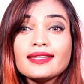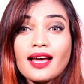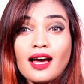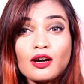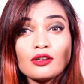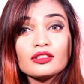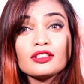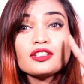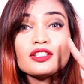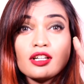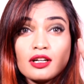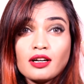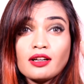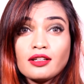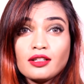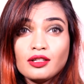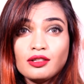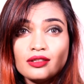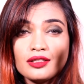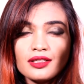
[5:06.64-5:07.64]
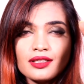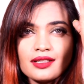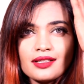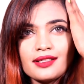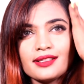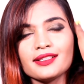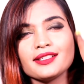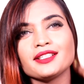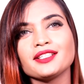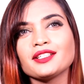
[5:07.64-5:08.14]
Now the third look.
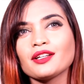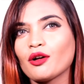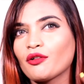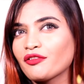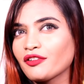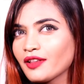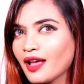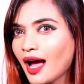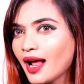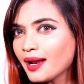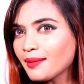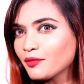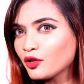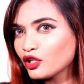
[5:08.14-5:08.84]
So for that